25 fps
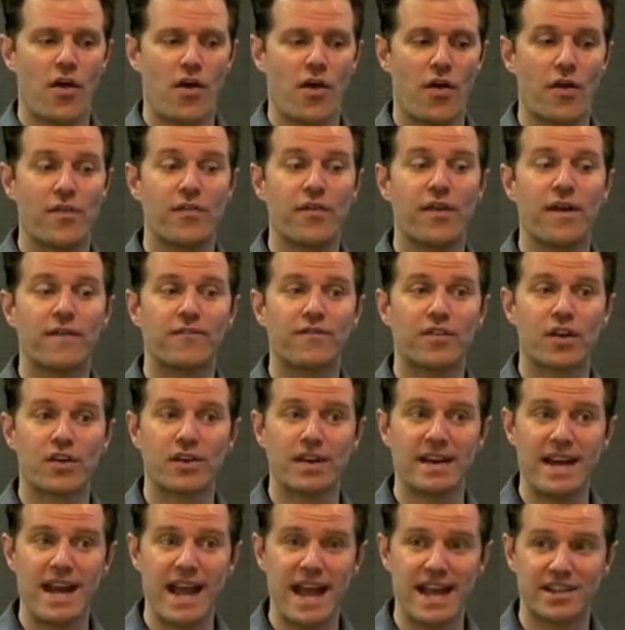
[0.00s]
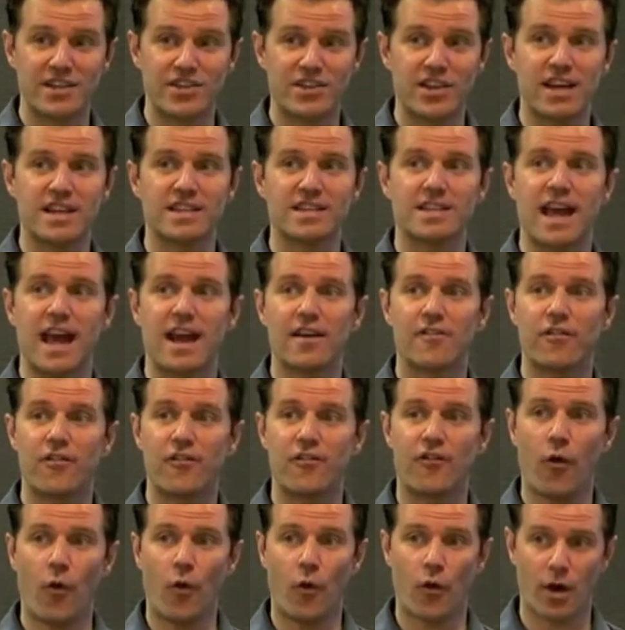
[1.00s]
niche is that
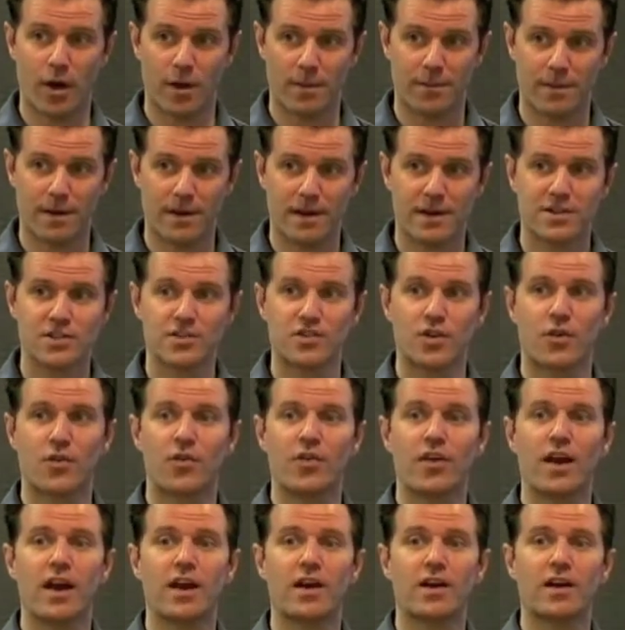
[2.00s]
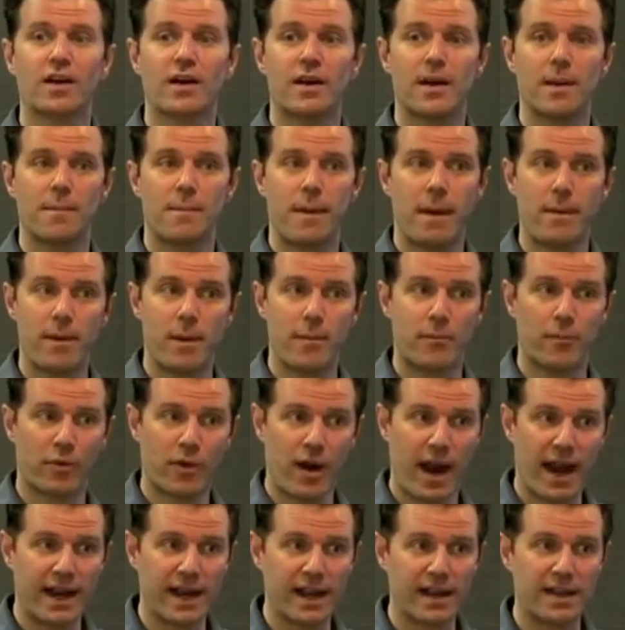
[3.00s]
forum. So they're maybe
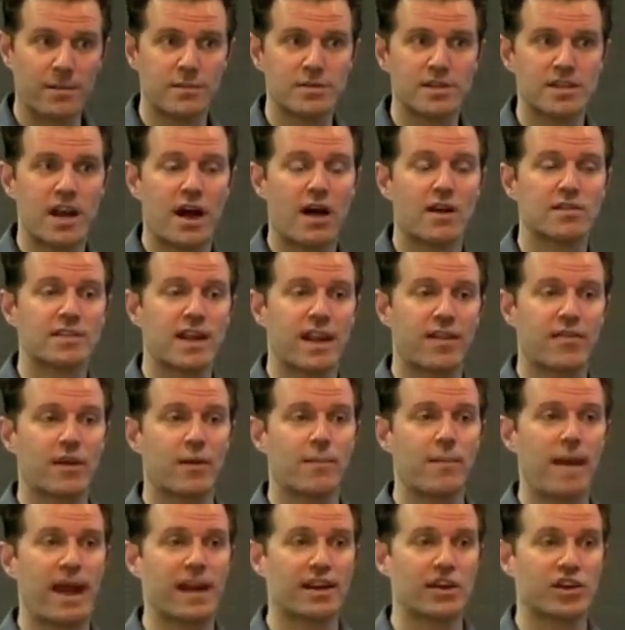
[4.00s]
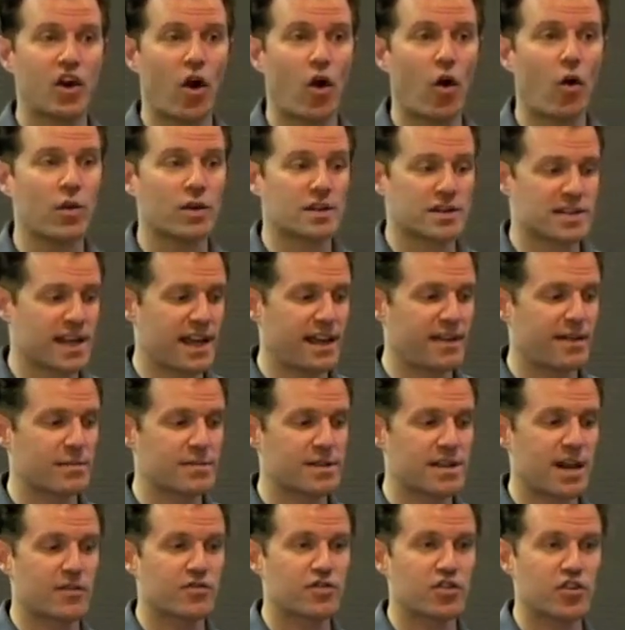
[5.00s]
branding themselves and their main goal is to get
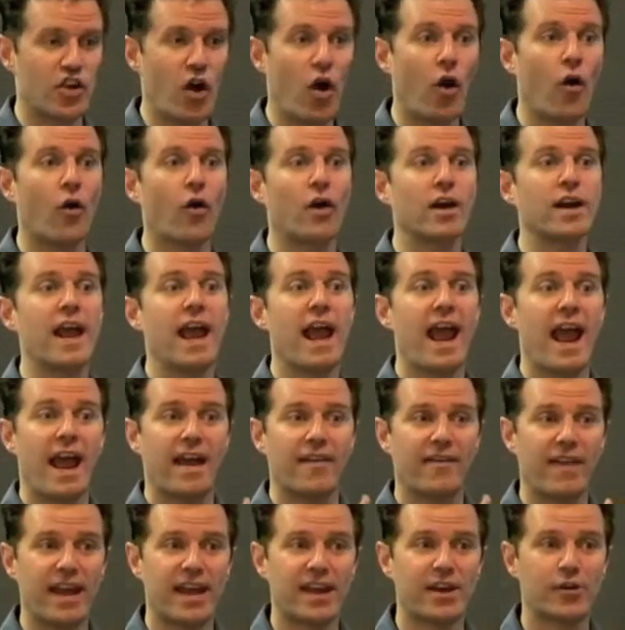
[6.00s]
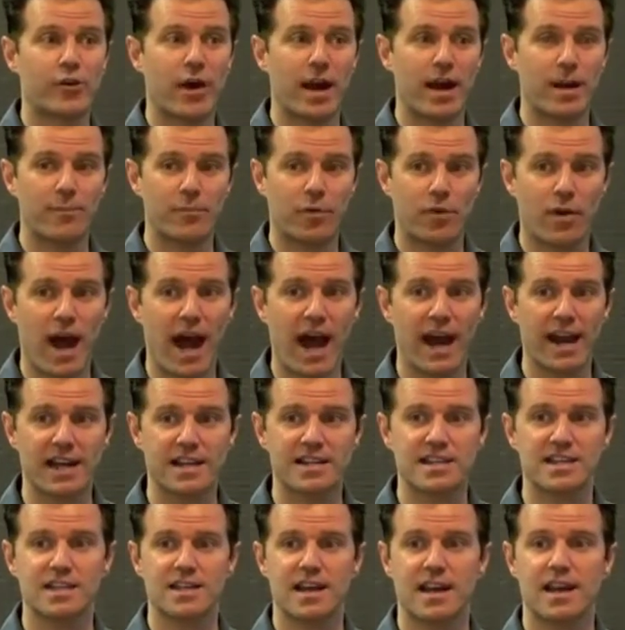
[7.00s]
themselves known, and they create
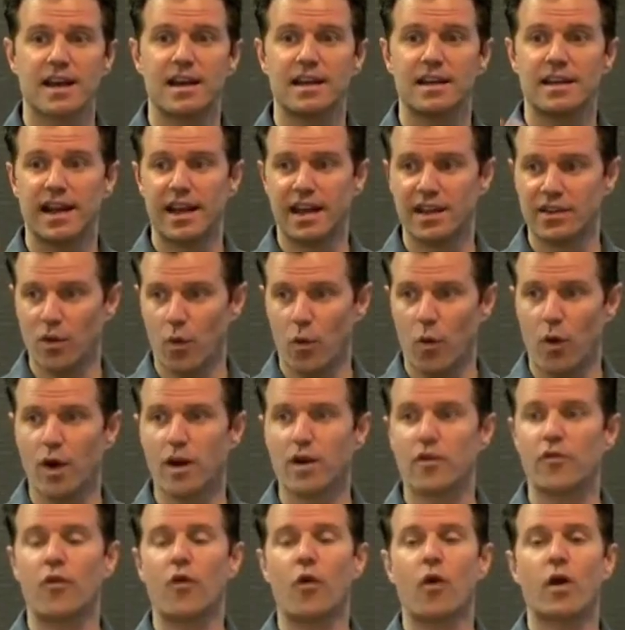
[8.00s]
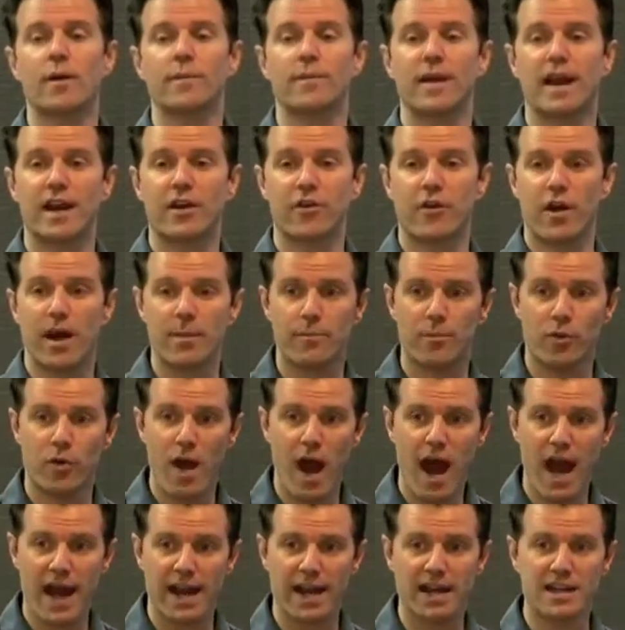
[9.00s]
products, like in the Warrior Forum, they create
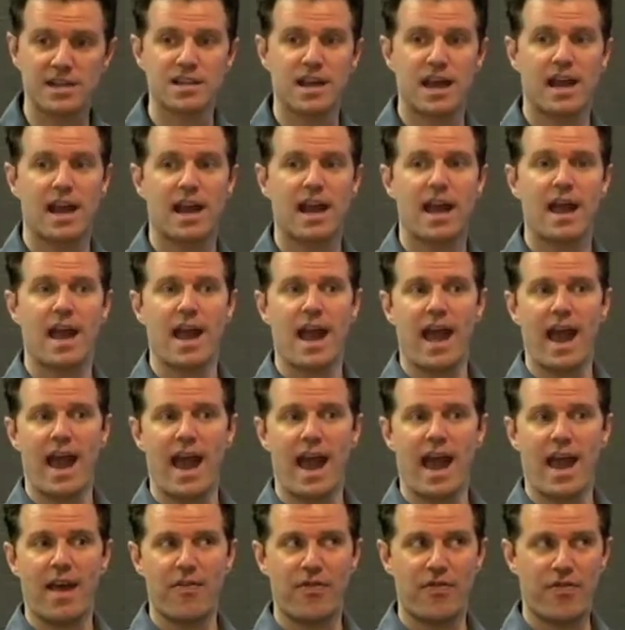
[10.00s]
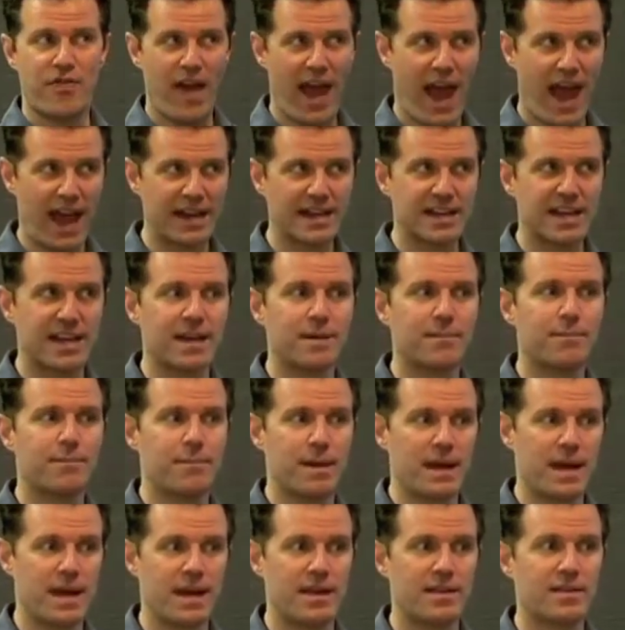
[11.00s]
products. That can
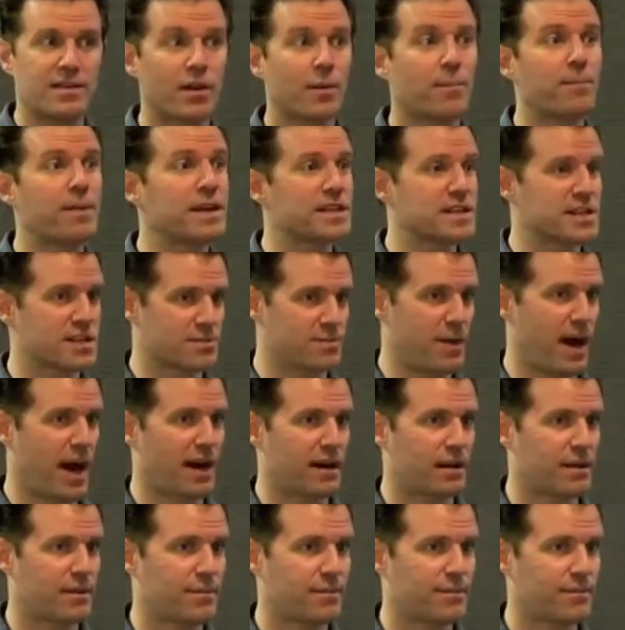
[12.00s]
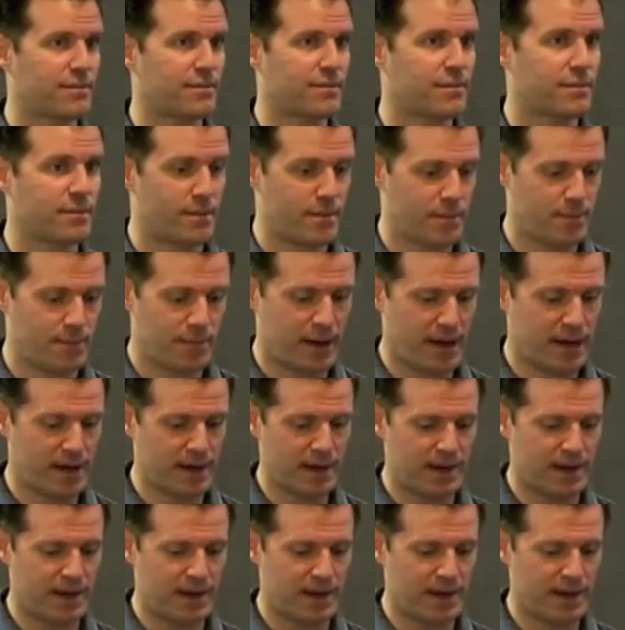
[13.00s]
be their business model. But